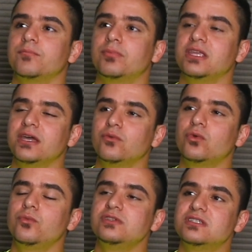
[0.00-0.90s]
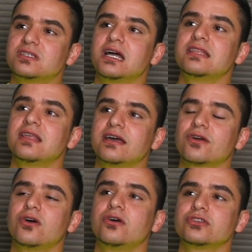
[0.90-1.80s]
But yet when we sign that
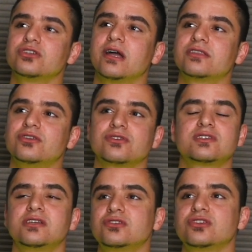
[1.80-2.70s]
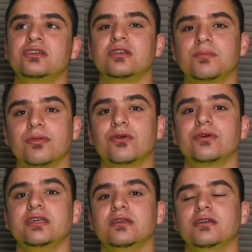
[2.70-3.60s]
contract, you're essentially an
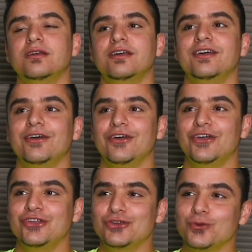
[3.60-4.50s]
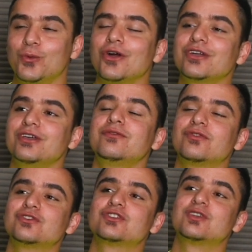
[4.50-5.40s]
employee. You're working
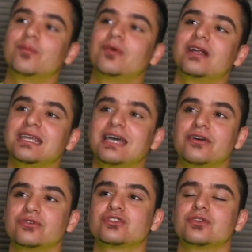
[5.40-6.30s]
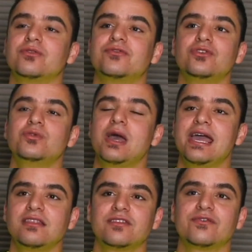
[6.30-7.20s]
for somebody else. So if you
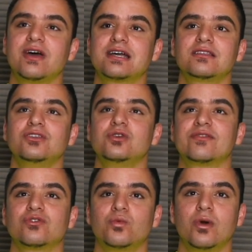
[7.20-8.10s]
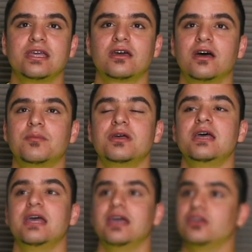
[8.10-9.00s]
hate the fact that you have to wake up
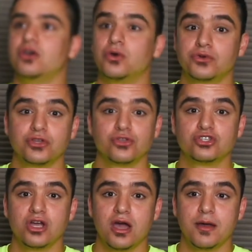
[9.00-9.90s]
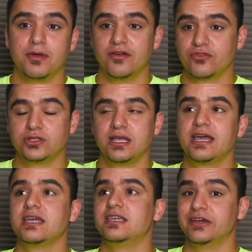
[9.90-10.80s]
and go to your job every
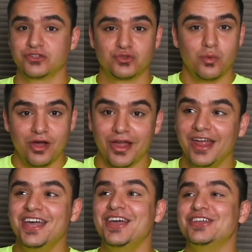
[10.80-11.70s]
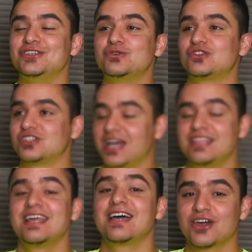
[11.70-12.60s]
day, guess what? You
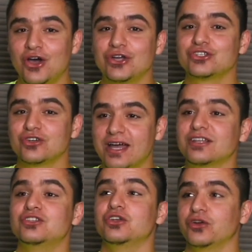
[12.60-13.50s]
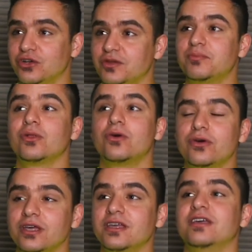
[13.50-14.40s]
sign that contract, you're an
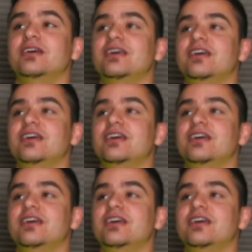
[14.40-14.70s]
employee.